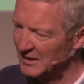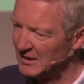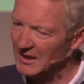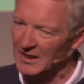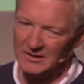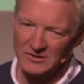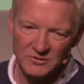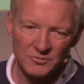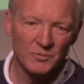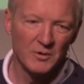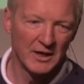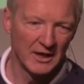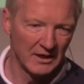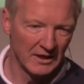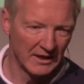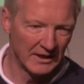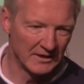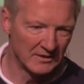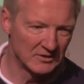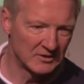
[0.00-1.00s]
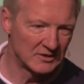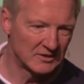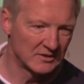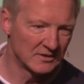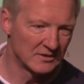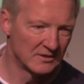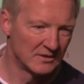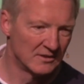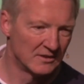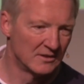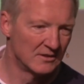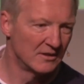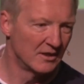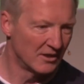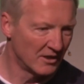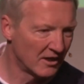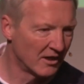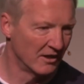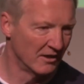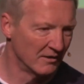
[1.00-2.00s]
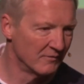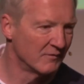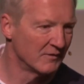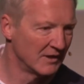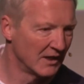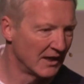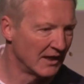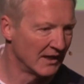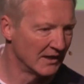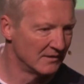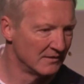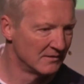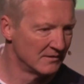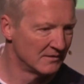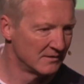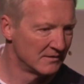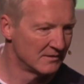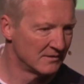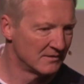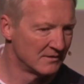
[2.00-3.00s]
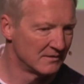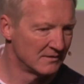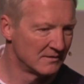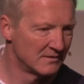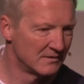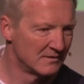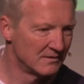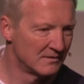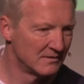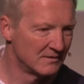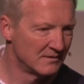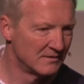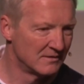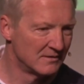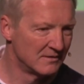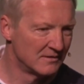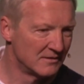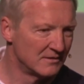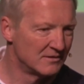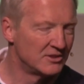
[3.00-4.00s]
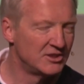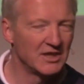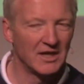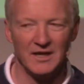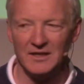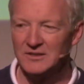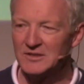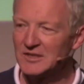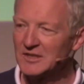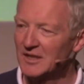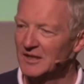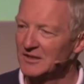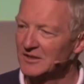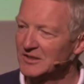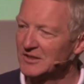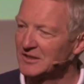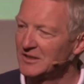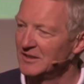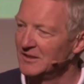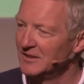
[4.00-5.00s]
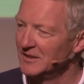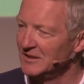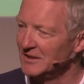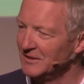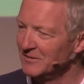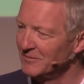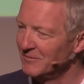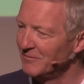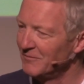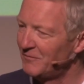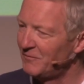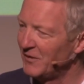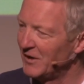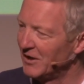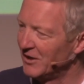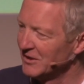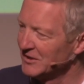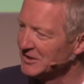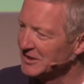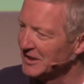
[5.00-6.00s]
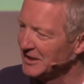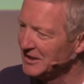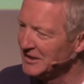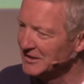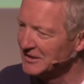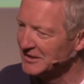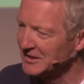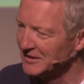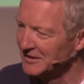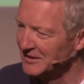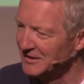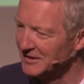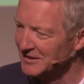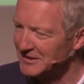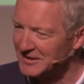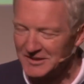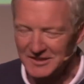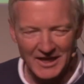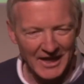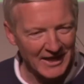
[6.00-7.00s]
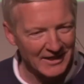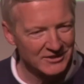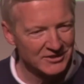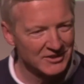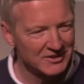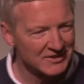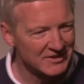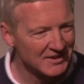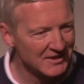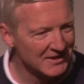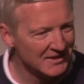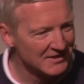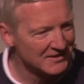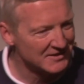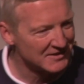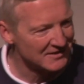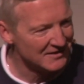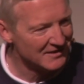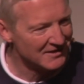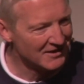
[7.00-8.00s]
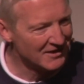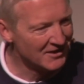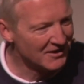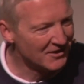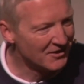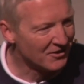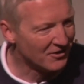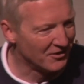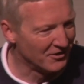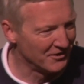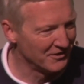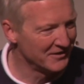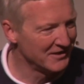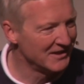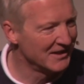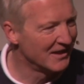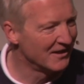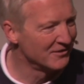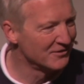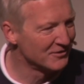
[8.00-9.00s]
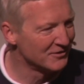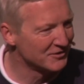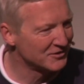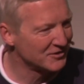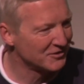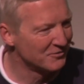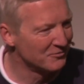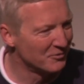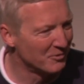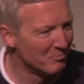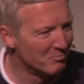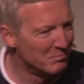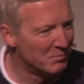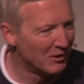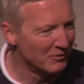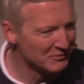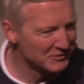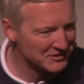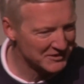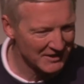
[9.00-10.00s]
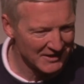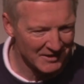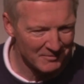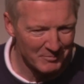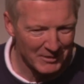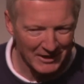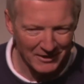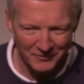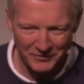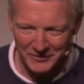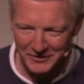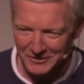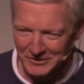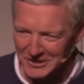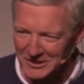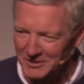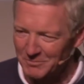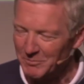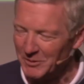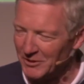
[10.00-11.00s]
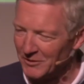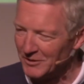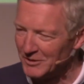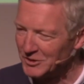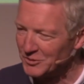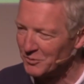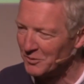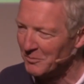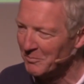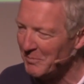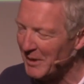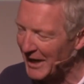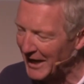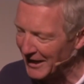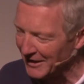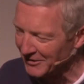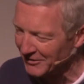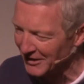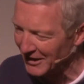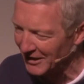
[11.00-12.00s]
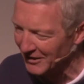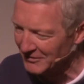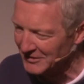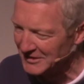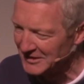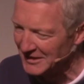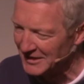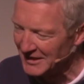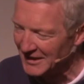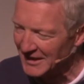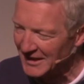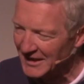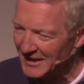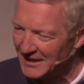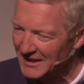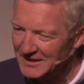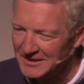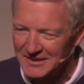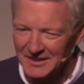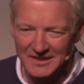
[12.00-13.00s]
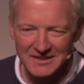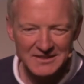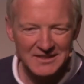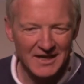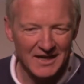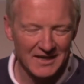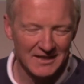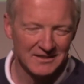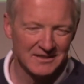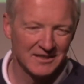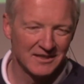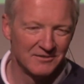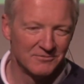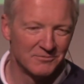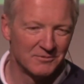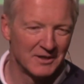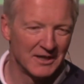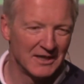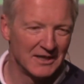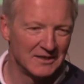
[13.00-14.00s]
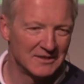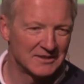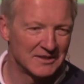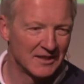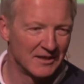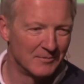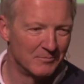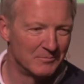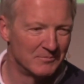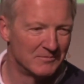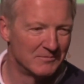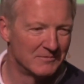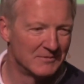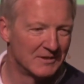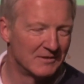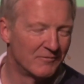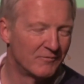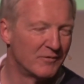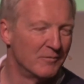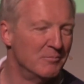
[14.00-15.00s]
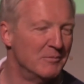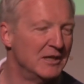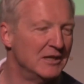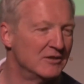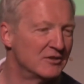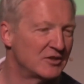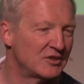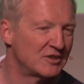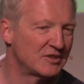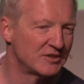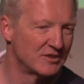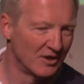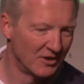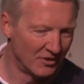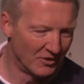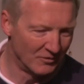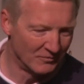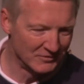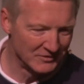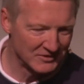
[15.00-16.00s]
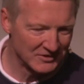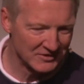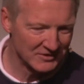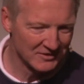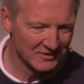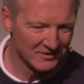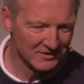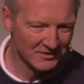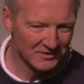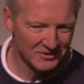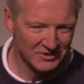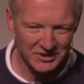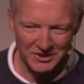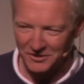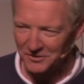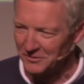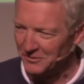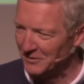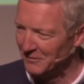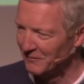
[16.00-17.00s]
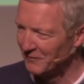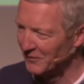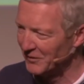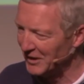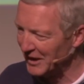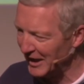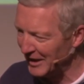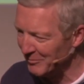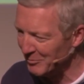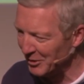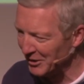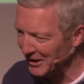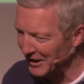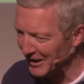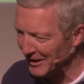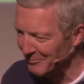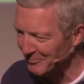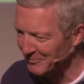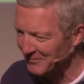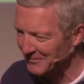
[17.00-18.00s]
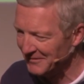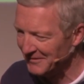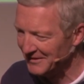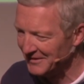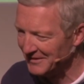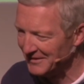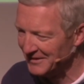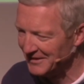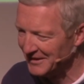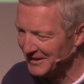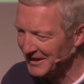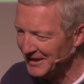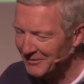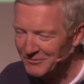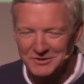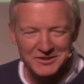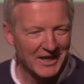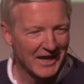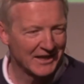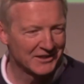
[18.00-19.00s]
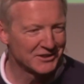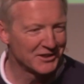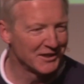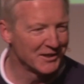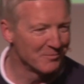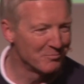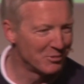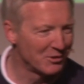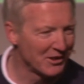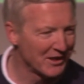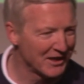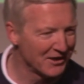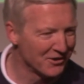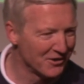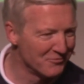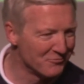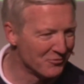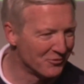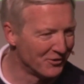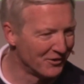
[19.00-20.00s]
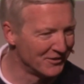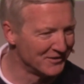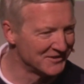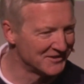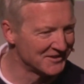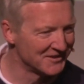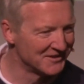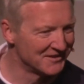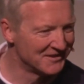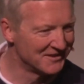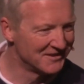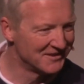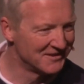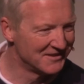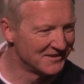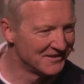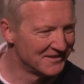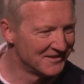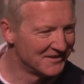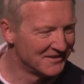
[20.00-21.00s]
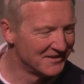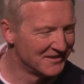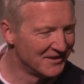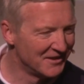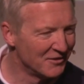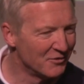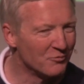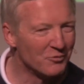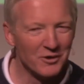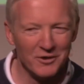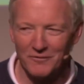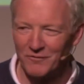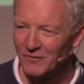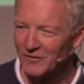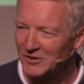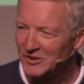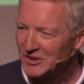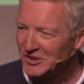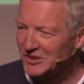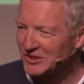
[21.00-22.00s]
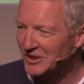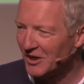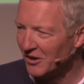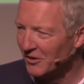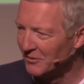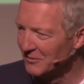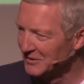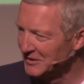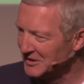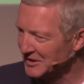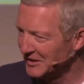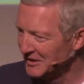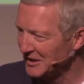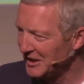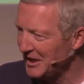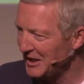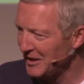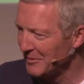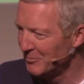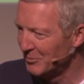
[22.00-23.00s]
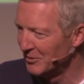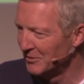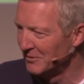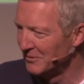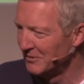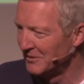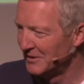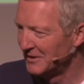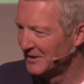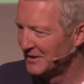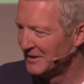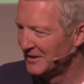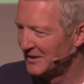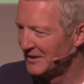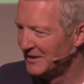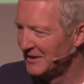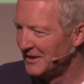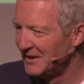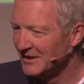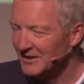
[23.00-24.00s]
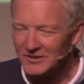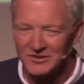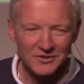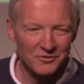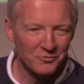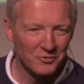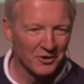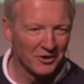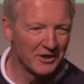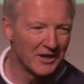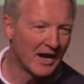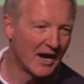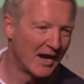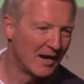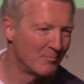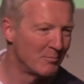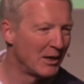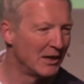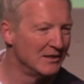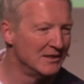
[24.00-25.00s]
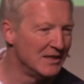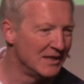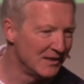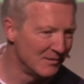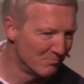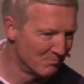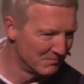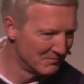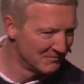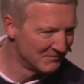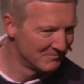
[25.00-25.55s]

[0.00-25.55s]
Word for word: as well as the heart of God. John says to the Pharisees and the Sadducees and all the others who were boasting about their spiritual backgrounds, he said, God can raise up from these stones children for Abraham. It was actually a play on words. The word for stones in Hebrew is the word abanim.